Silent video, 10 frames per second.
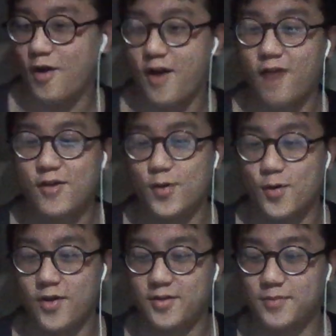I really want to
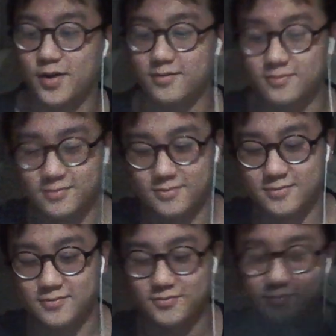wear them, but
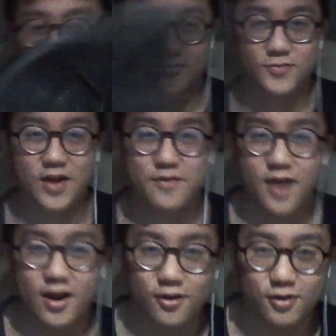I only,
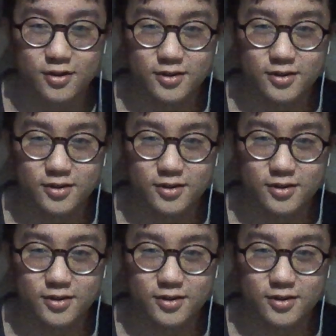look